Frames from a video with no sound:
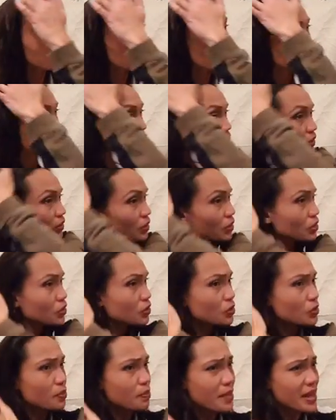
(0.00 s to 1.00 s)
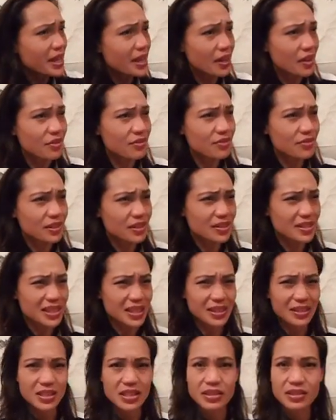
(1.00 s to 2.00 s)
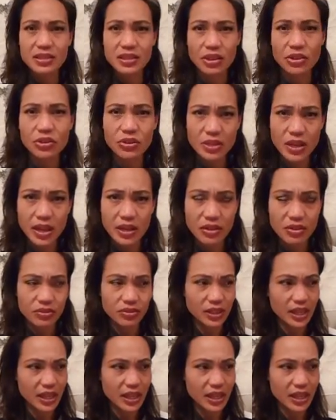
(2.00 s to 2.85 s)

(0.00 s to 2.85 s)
where you may have did these subtle kind